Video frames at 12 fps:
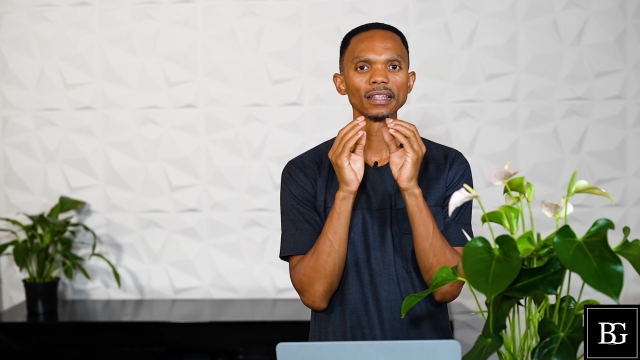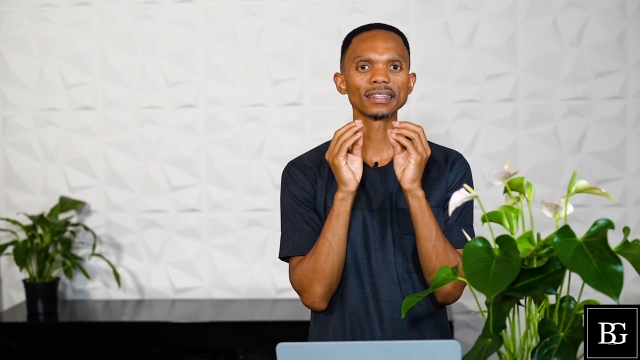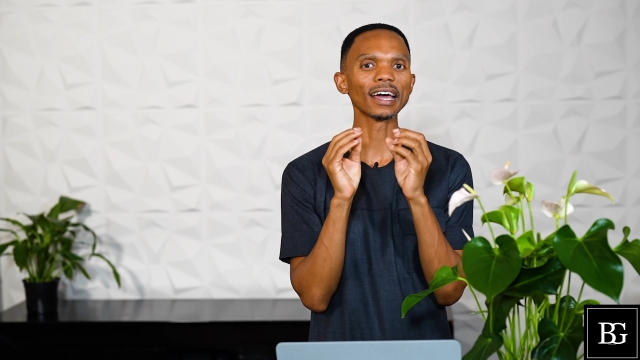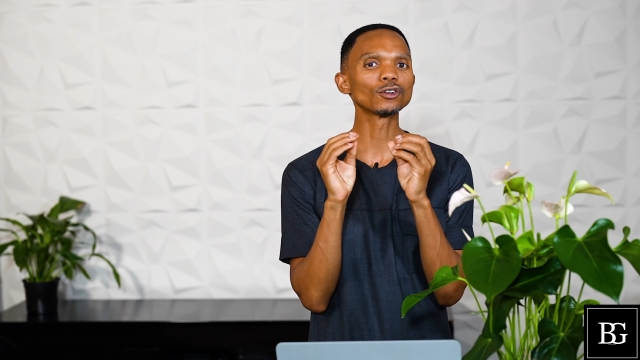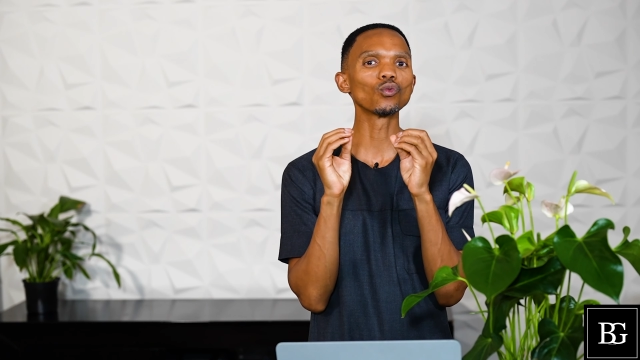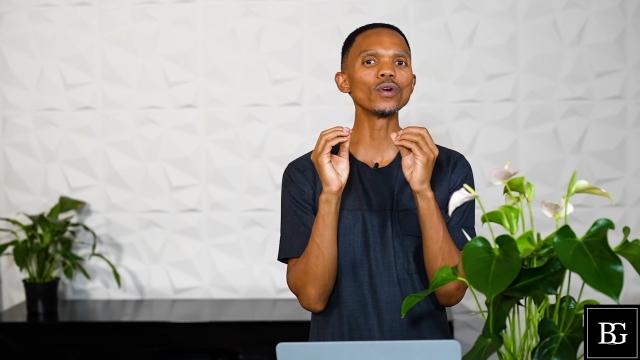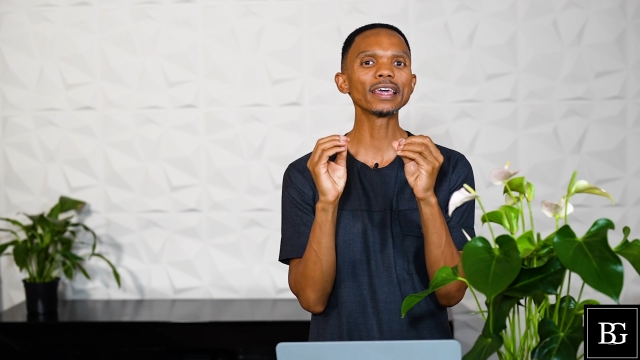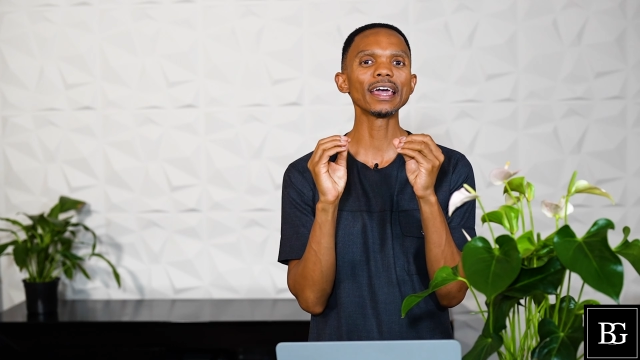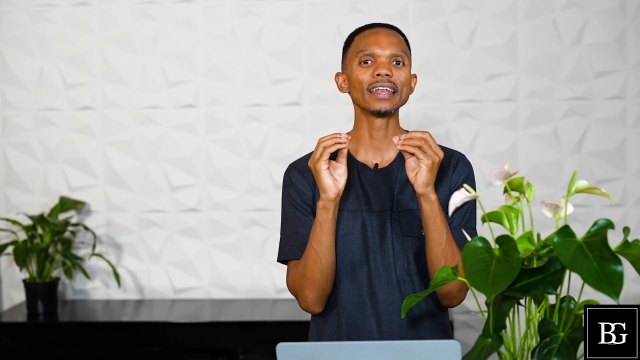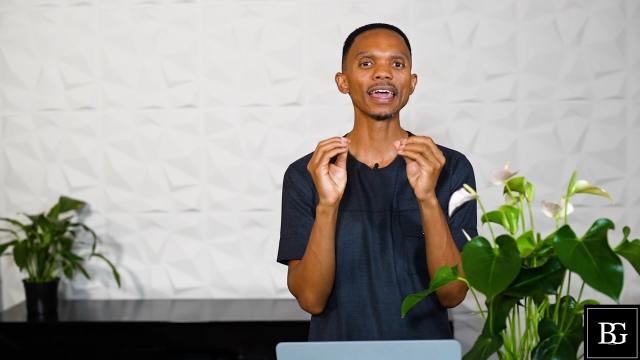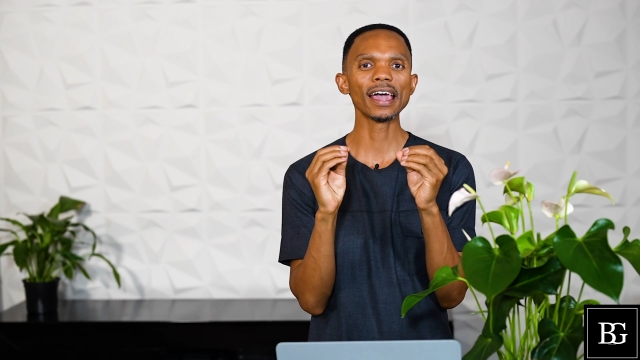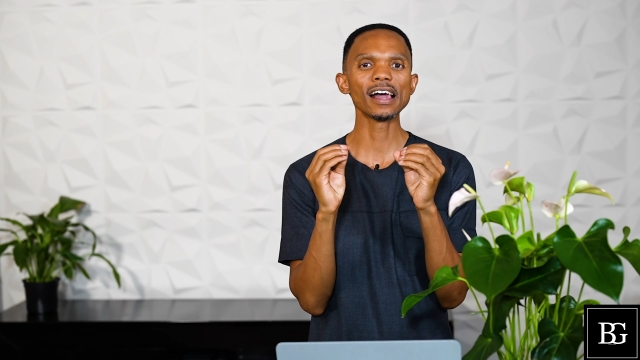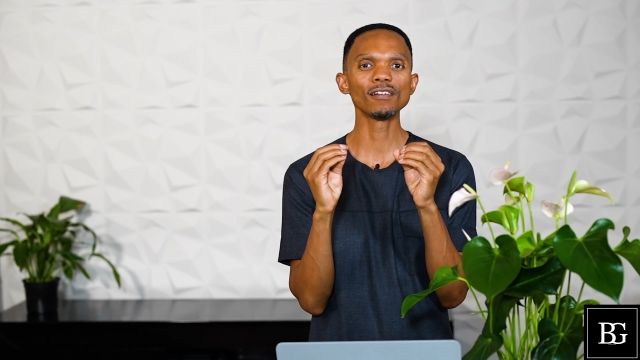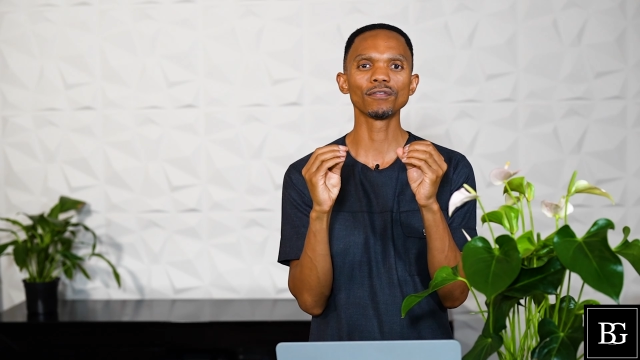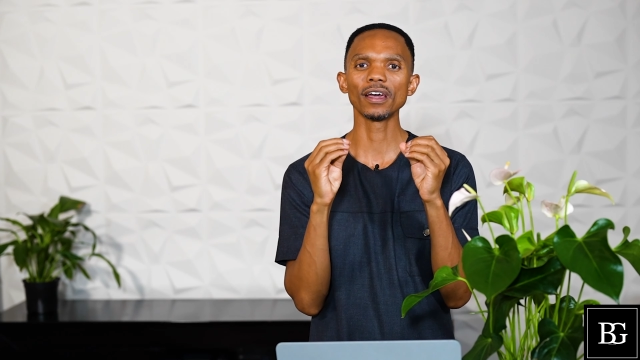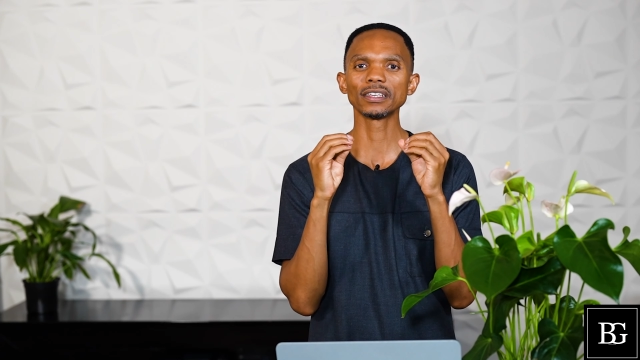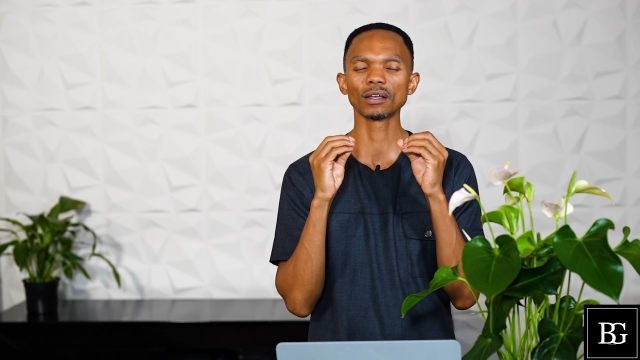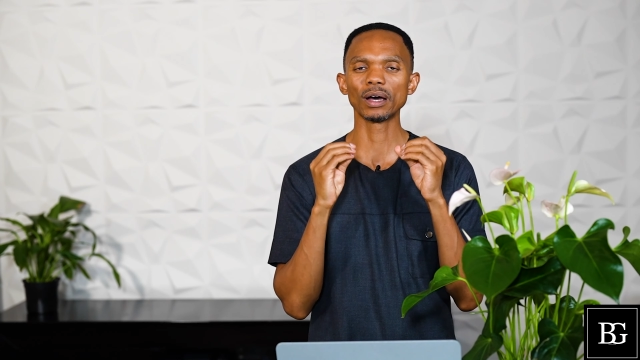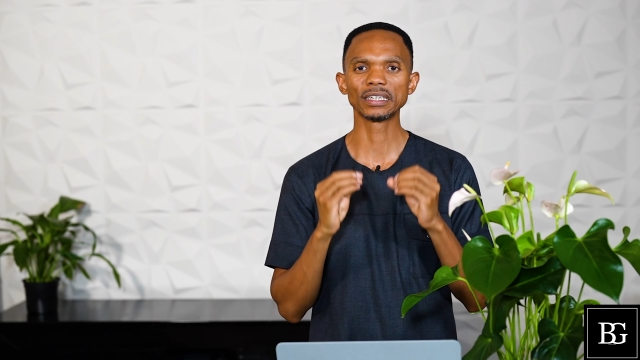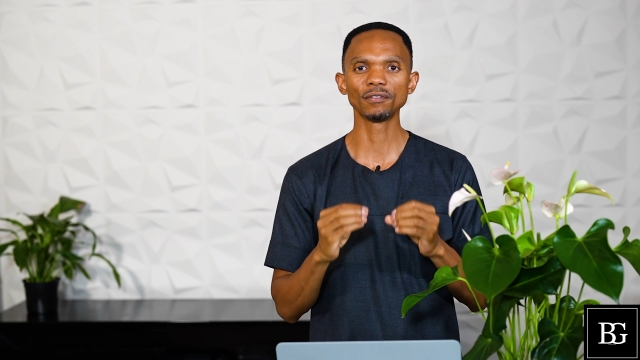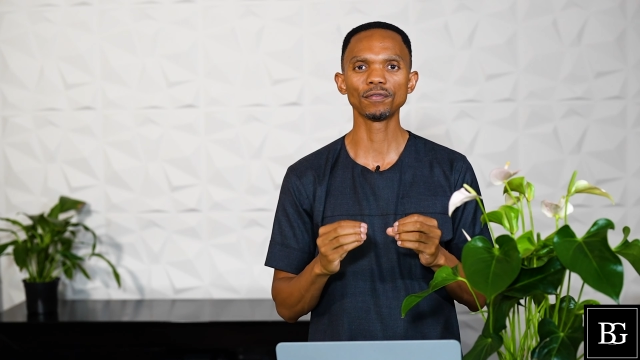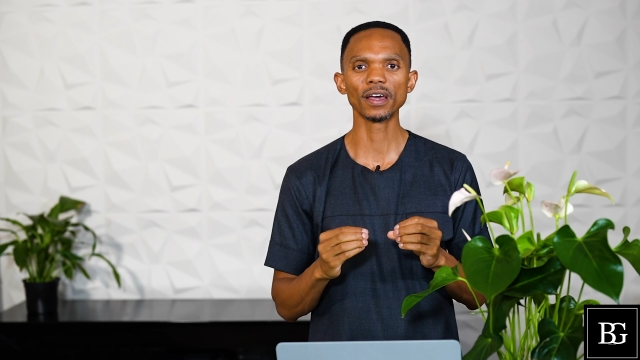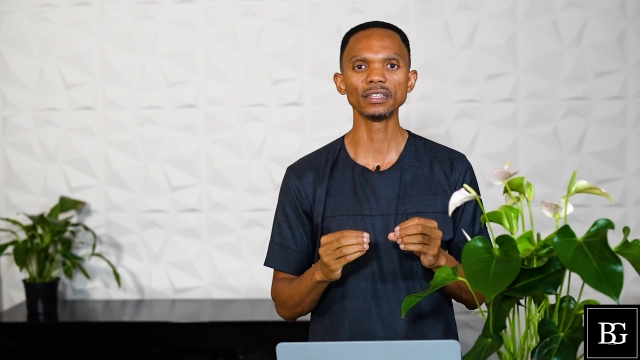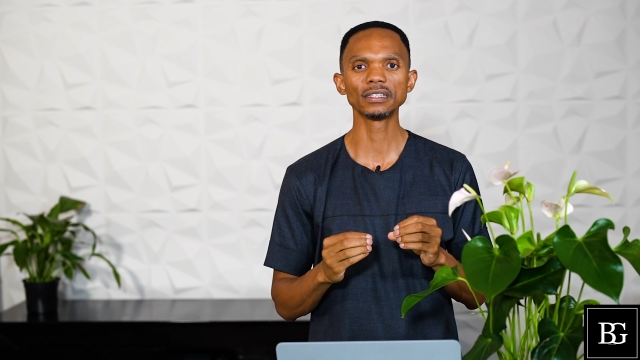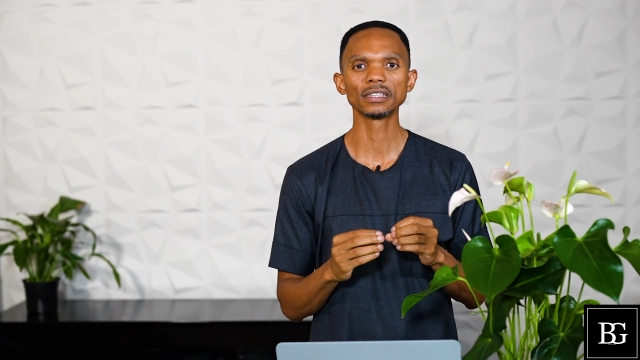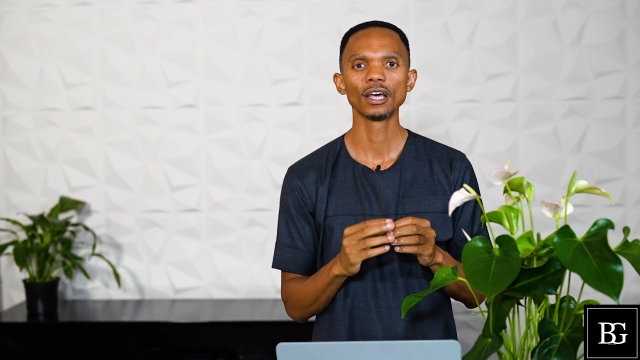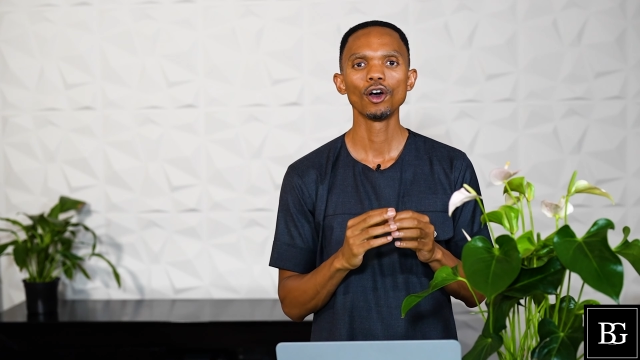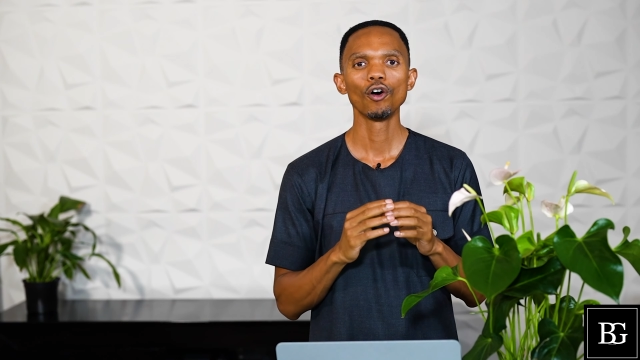that we can have as our defense